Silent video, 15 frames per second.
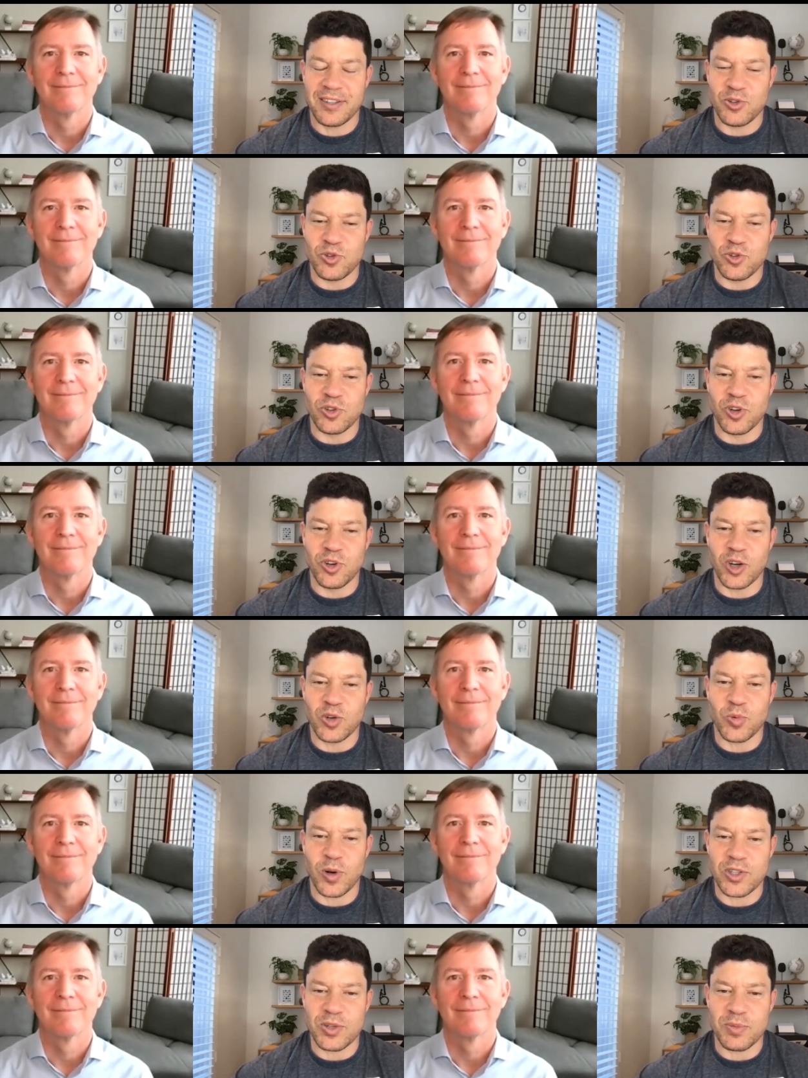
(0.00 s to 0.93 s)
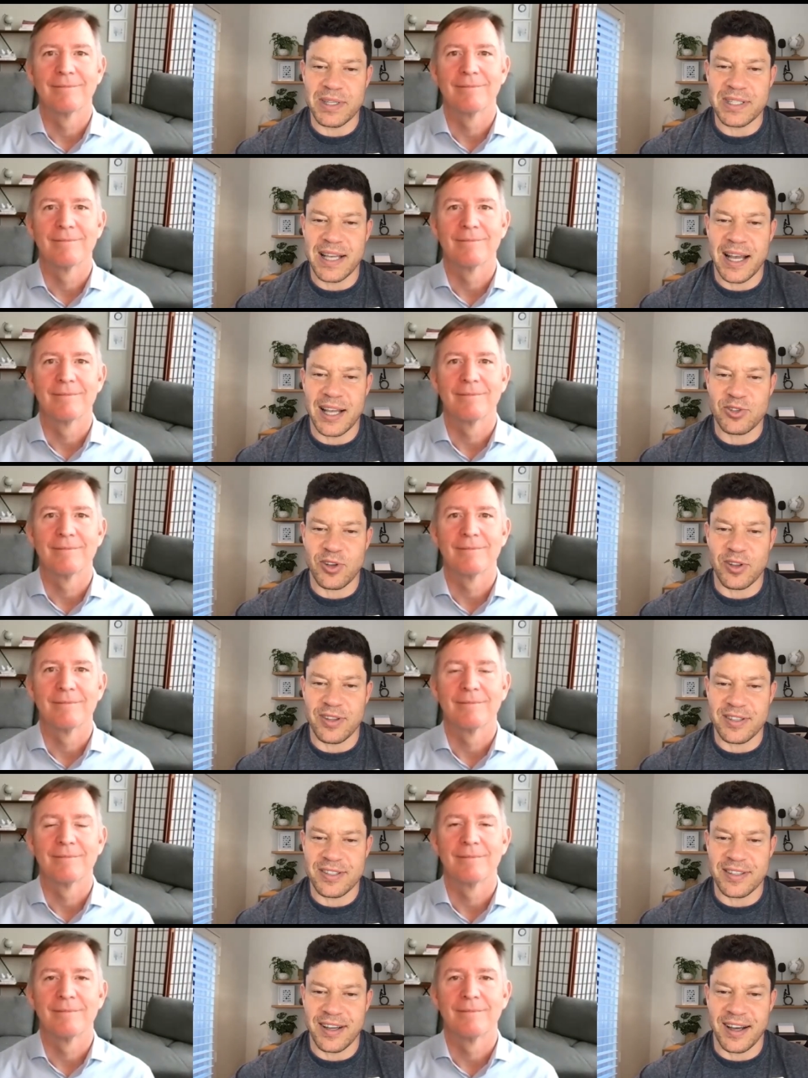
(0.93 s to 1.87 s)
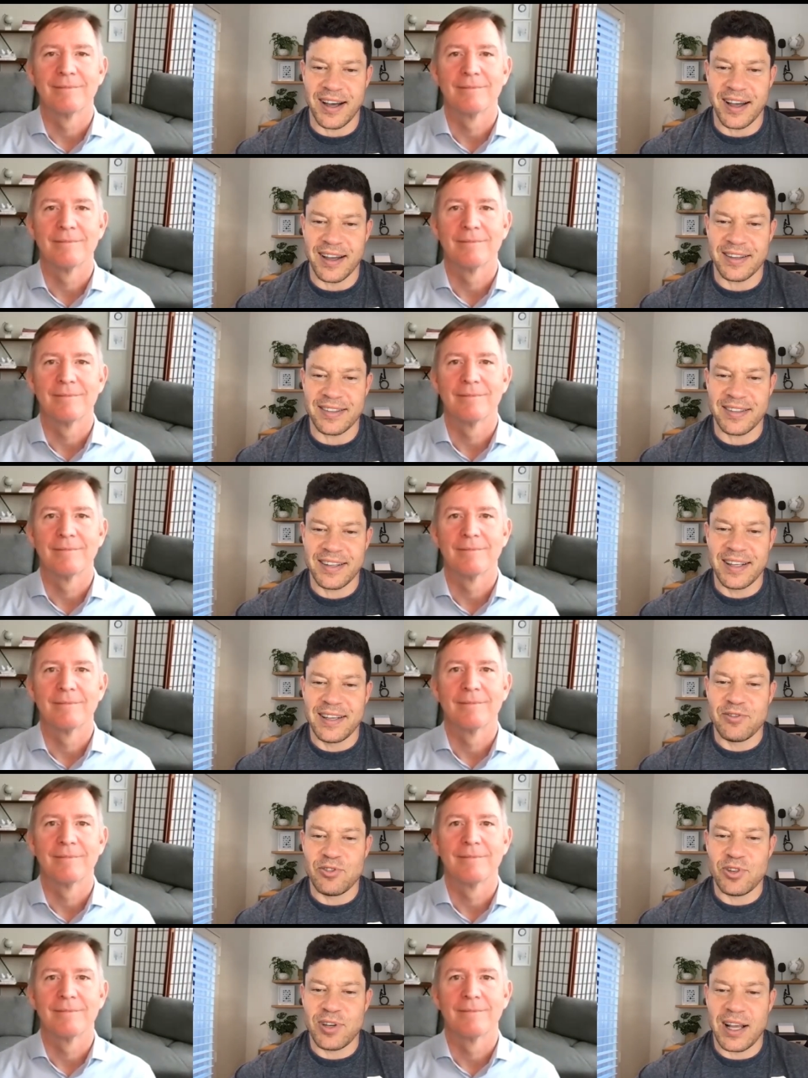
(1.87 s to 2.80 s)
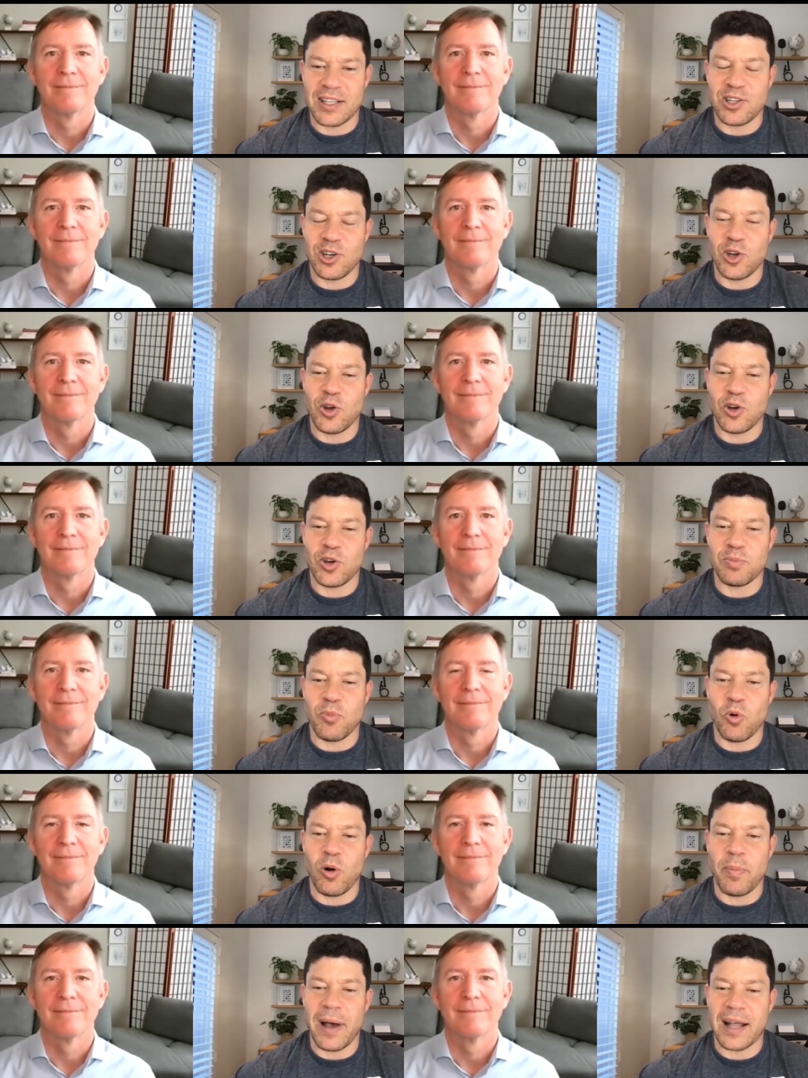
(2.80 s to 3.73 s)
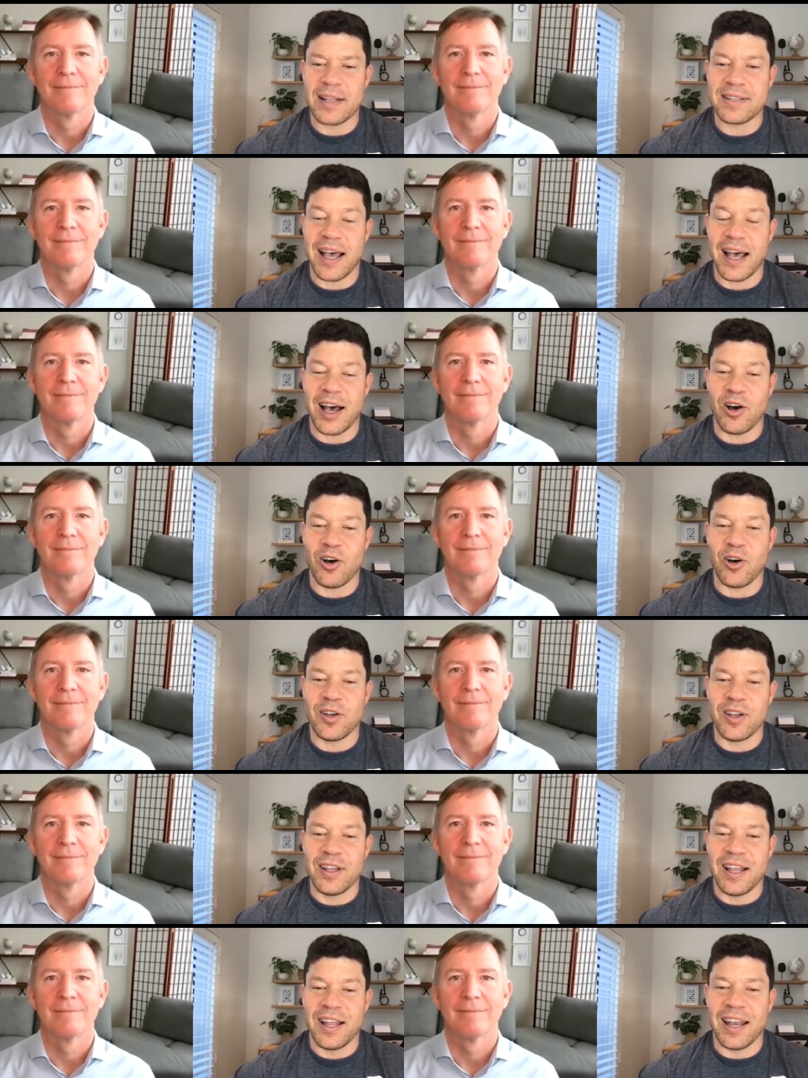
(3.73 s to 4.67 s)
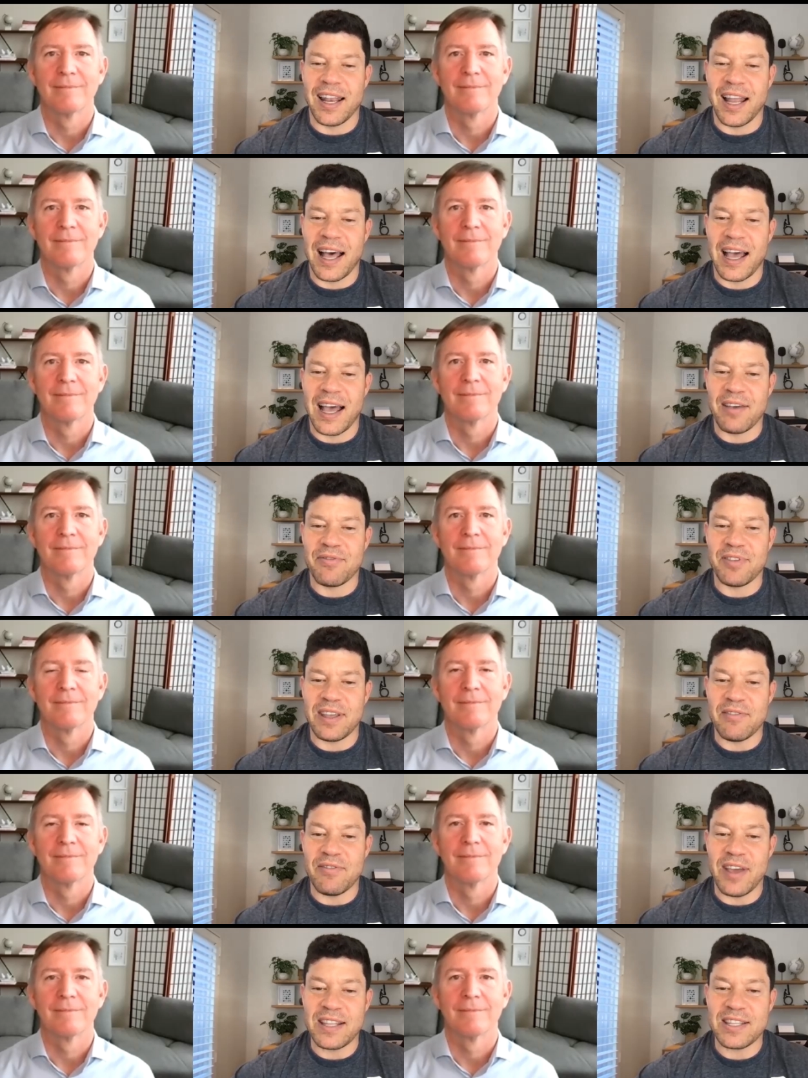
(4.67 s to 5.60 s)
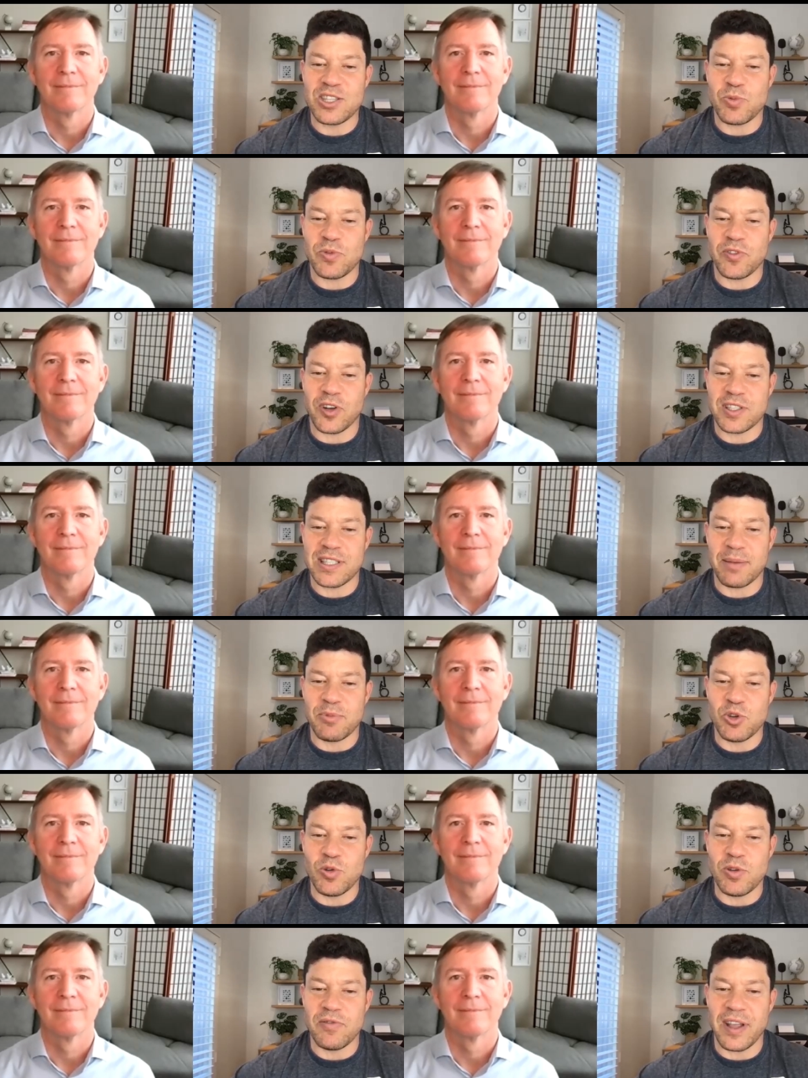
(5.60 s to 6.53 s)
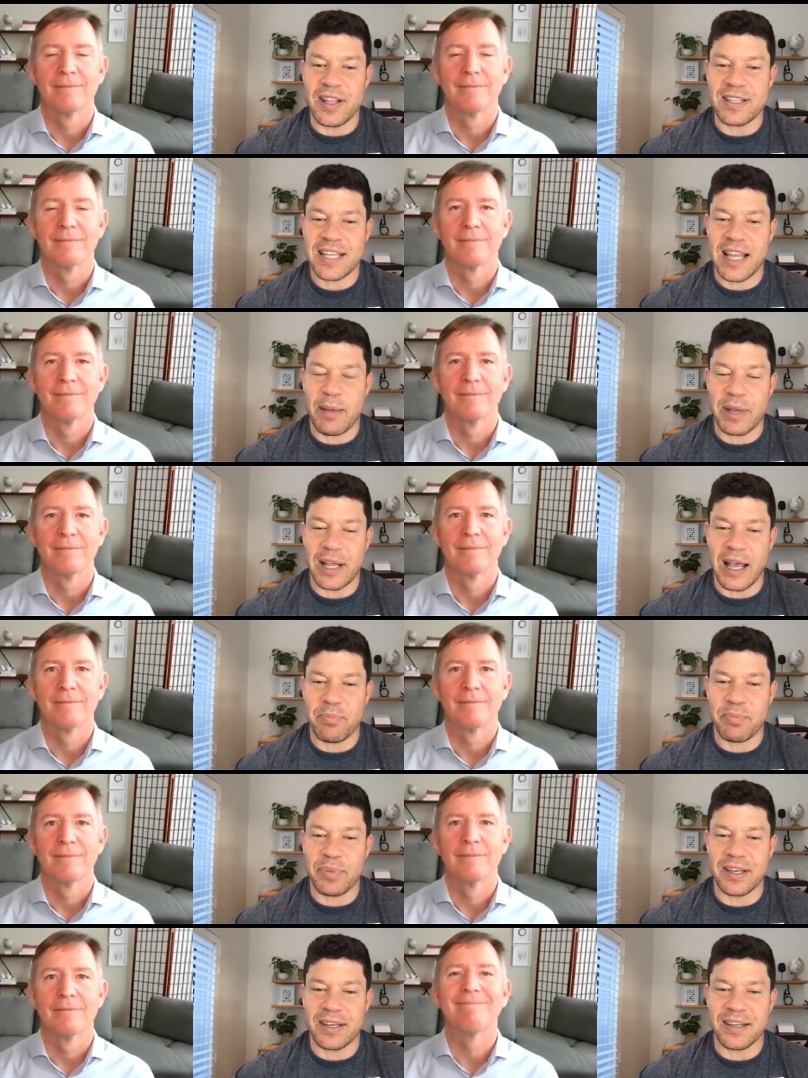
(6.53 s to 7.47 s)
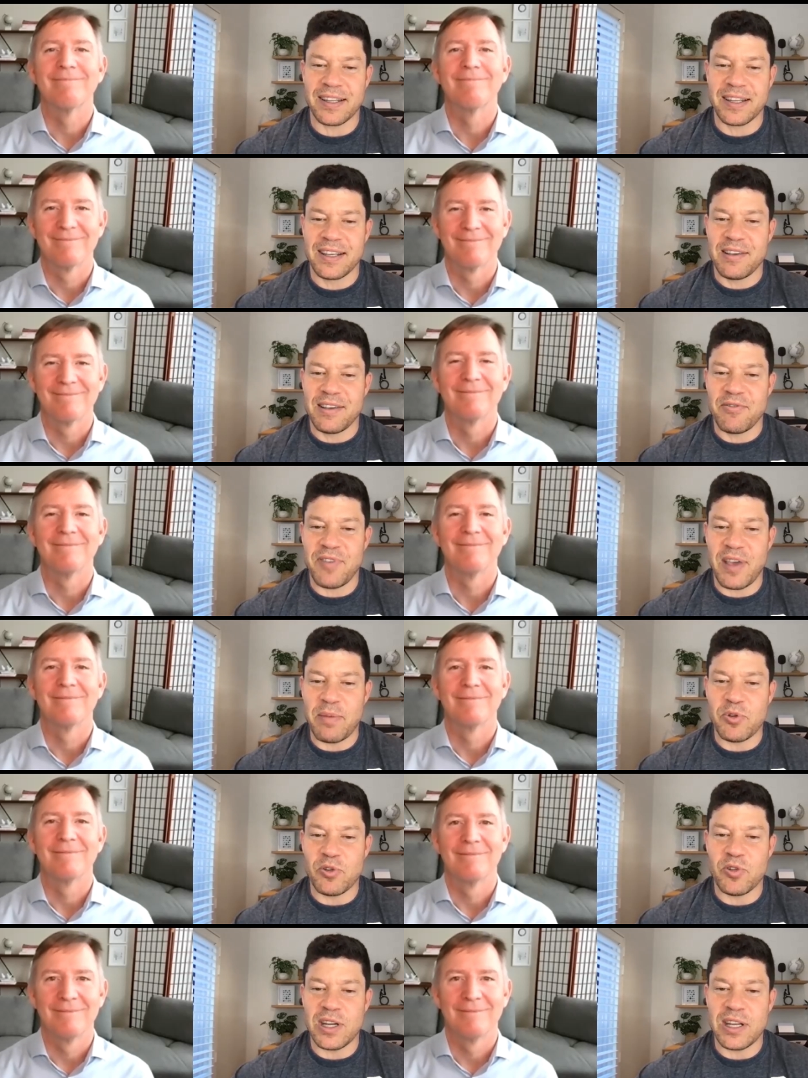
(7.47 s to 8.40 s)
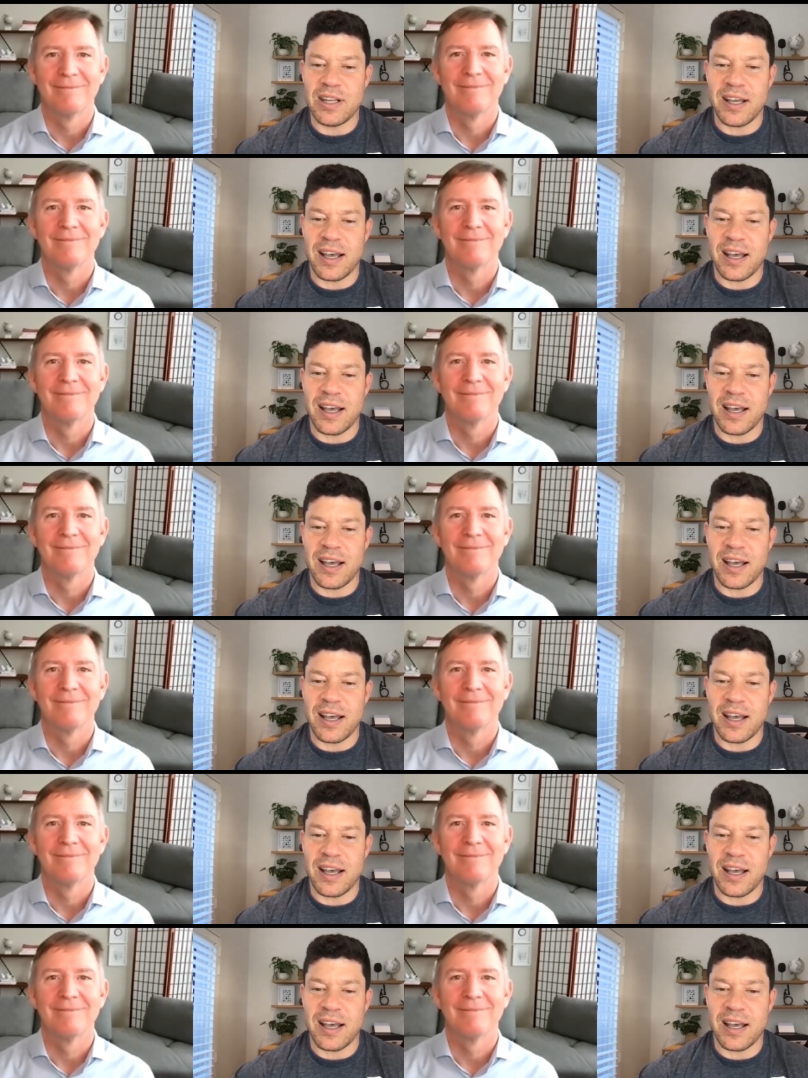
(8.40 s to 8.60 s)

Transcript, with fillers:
Speaker 1: You do not want to miss out on this guide. If you'd like to learn more about our live events, we've got some new events coming up in February.